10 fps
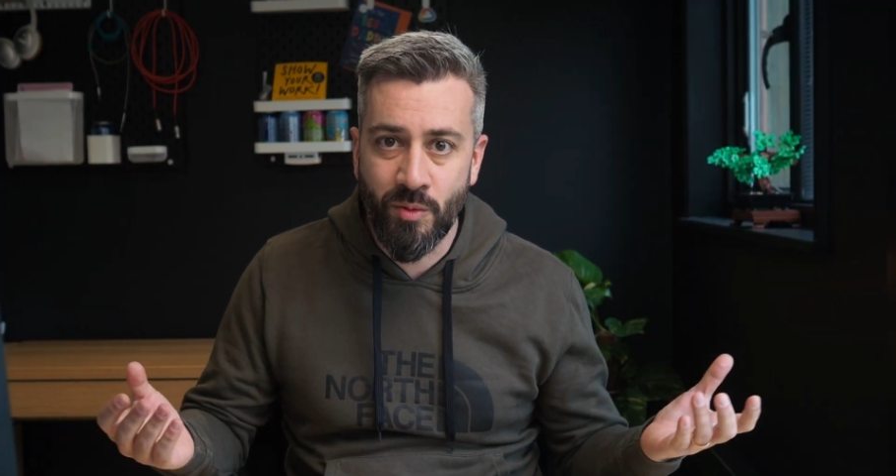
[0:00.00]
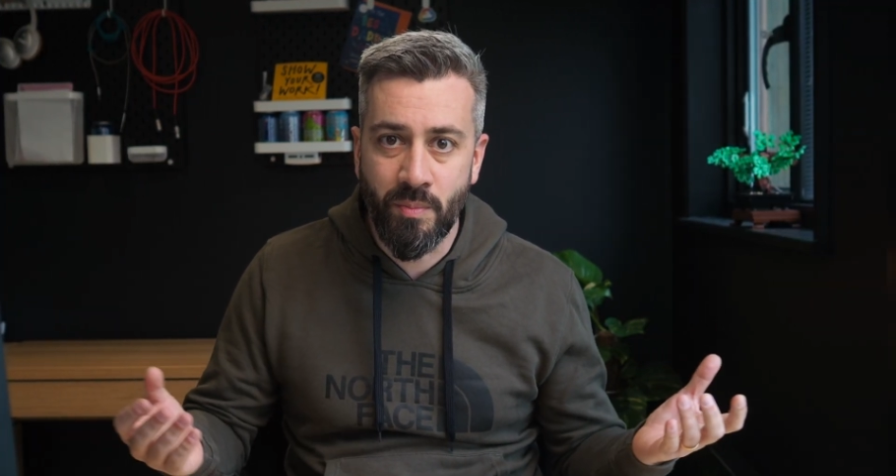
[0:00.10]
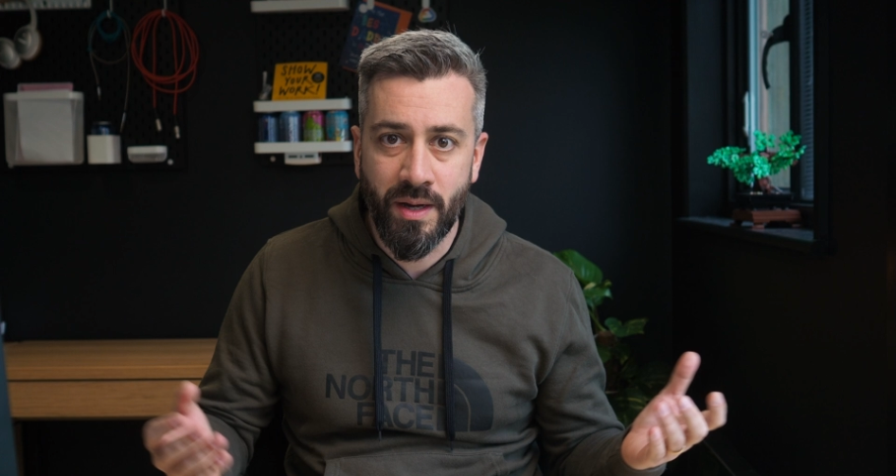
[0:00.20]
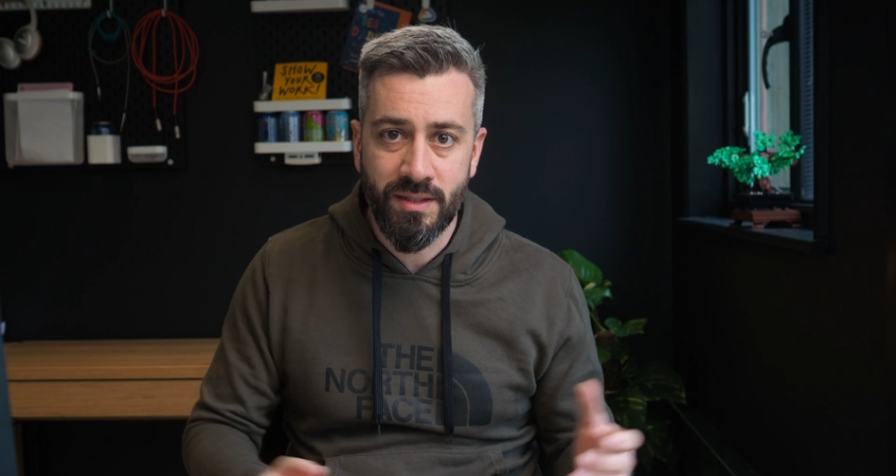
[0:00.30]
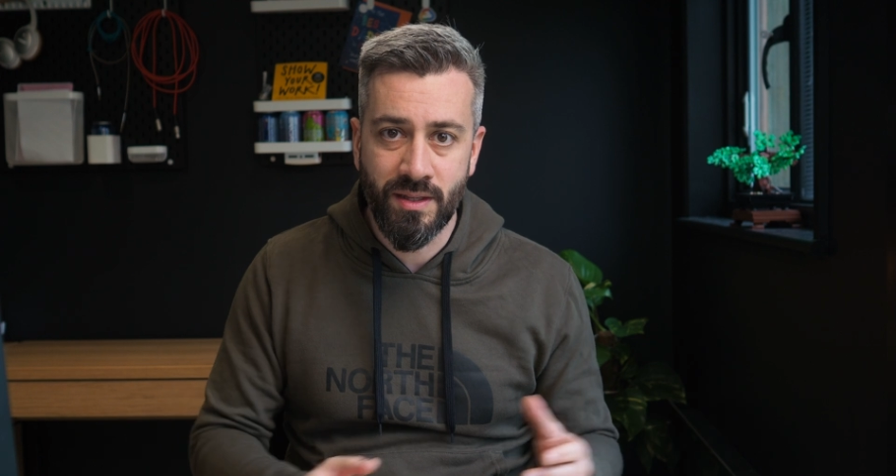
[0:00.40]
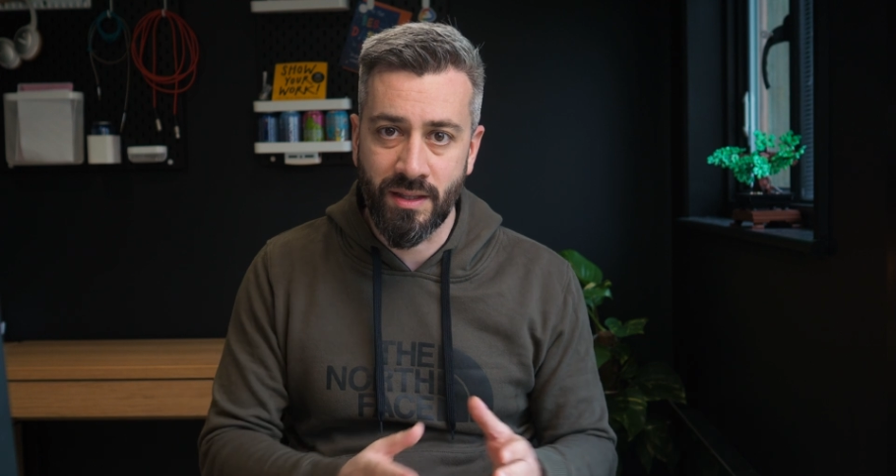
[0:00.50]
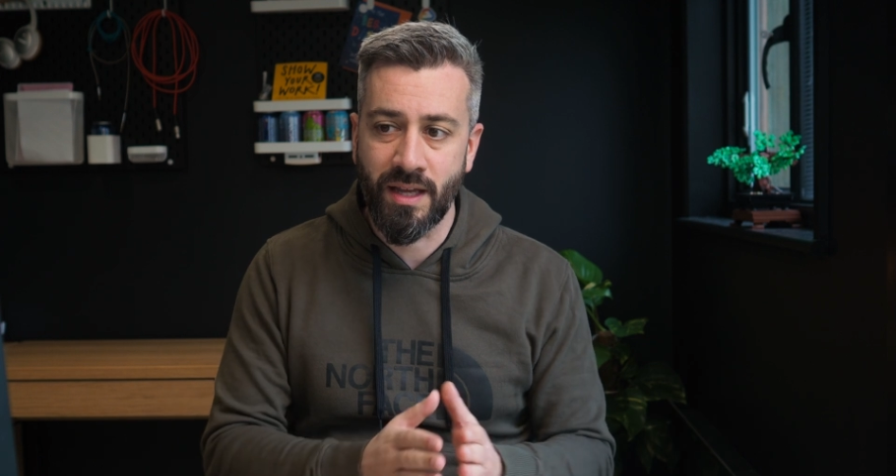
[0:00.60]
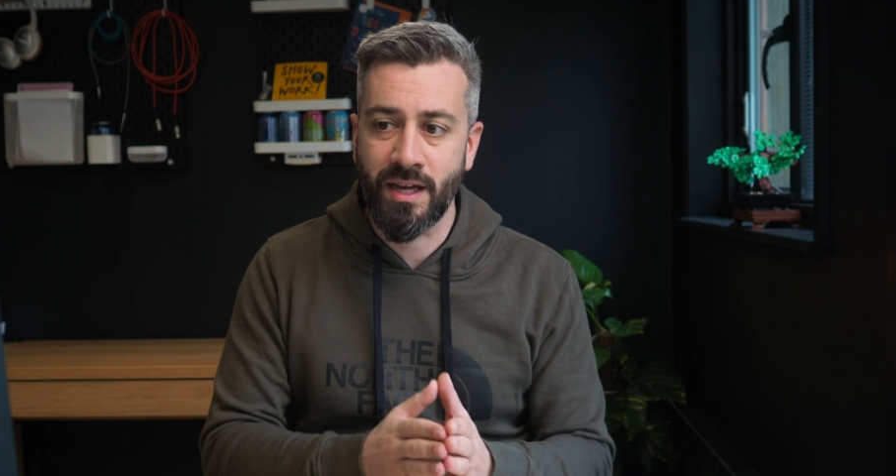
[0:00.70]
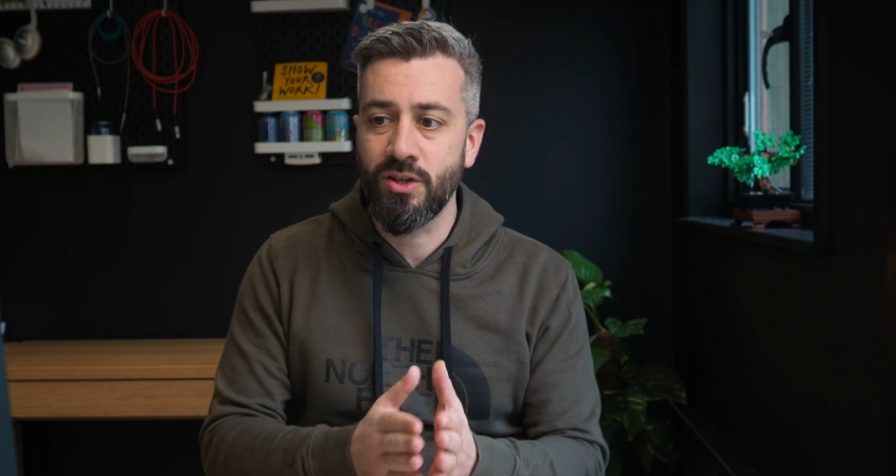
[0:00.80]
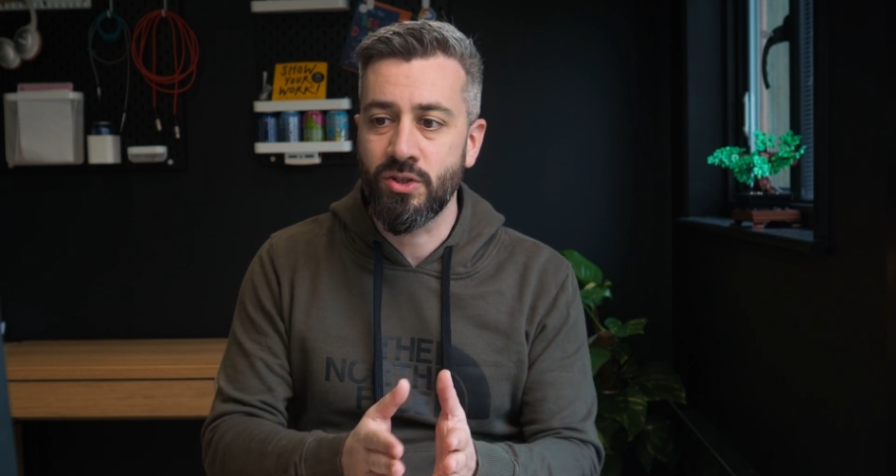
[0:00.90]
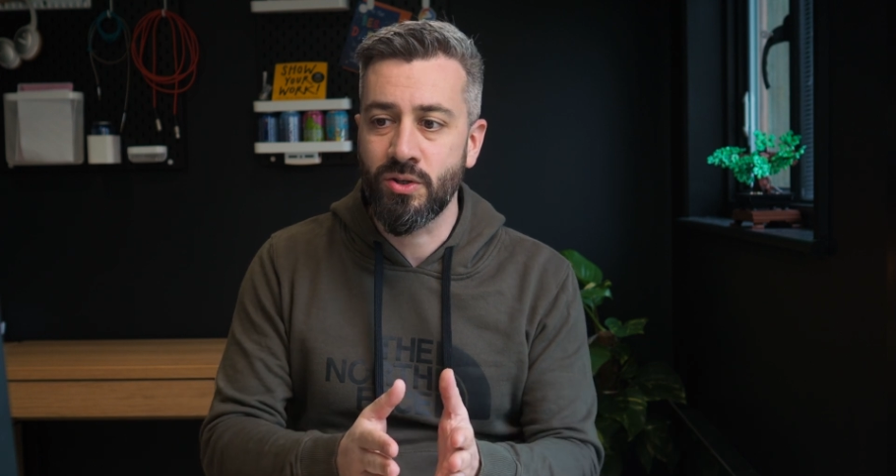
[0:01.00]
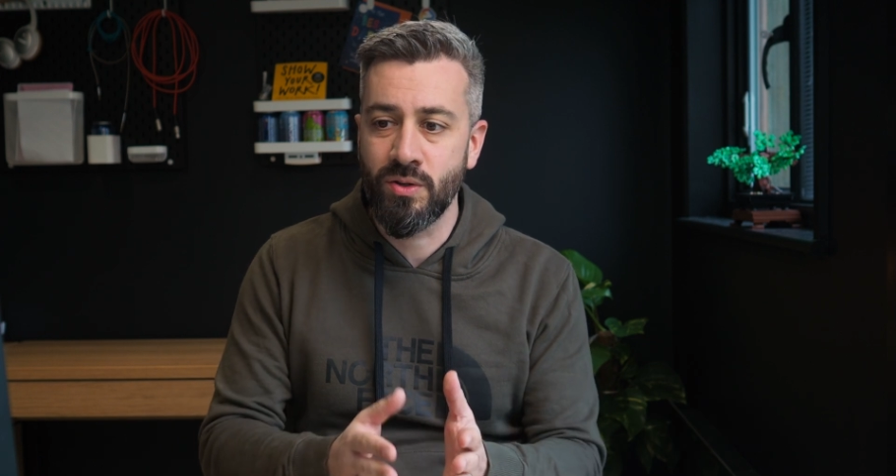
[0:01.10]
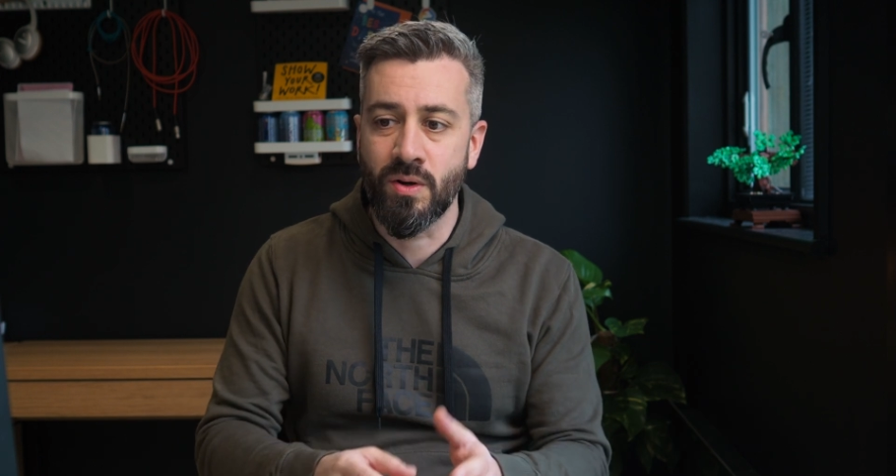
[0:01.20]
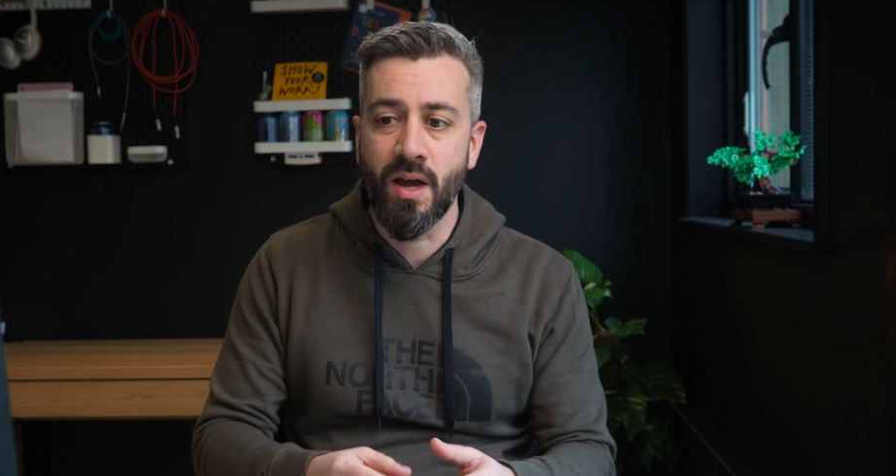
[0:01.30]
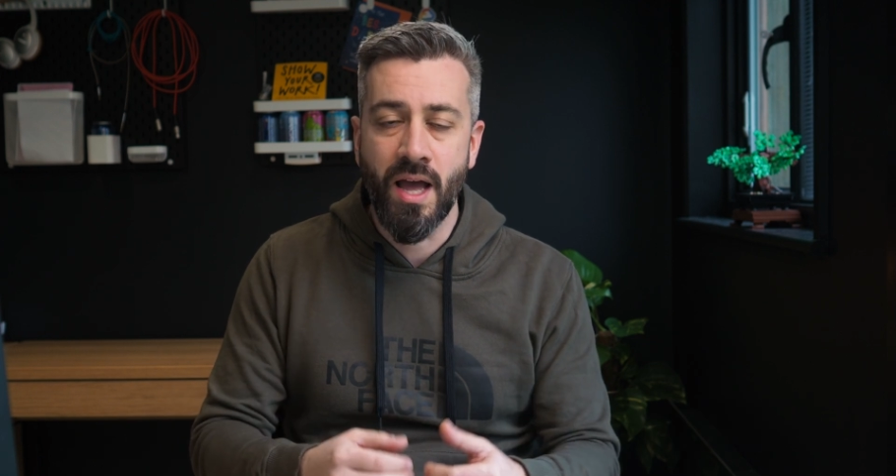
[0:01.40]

parts, and I'm going to show you